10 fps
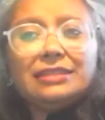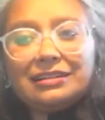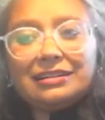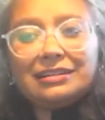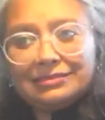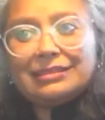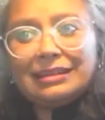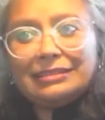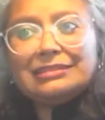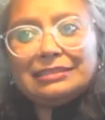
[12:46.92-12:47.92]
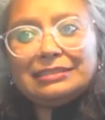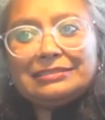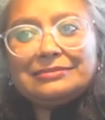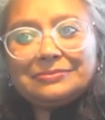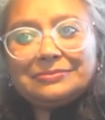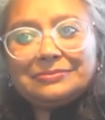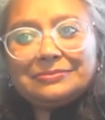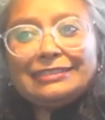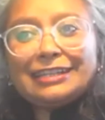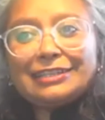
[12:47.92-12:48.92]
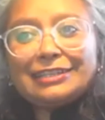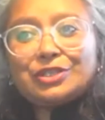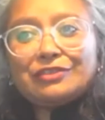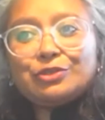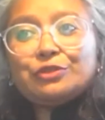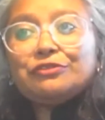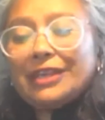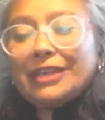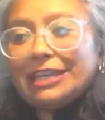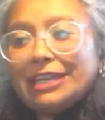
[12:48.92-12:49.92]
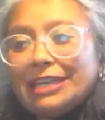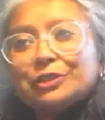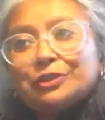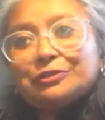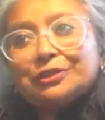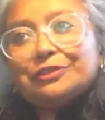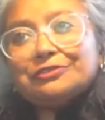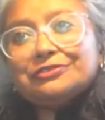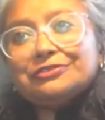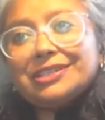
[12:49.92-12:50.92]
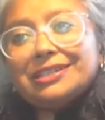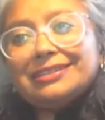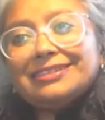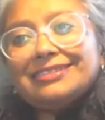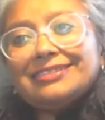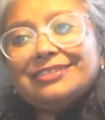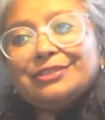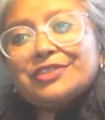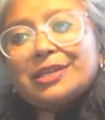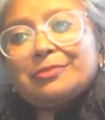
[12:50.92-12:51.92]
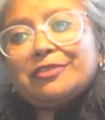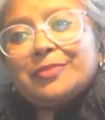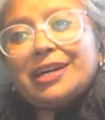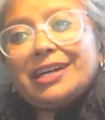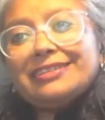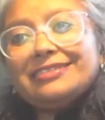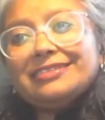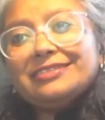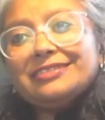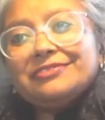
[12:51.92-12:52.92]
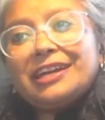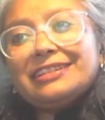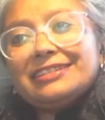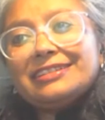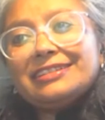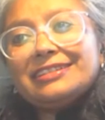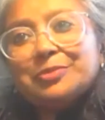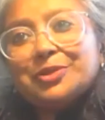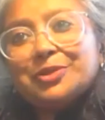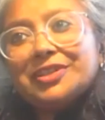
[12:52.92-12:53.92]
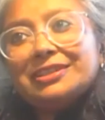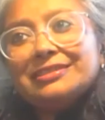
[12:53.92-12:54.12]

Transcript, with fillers: yeah, I think that should give you a flavor of some of my findings in the book.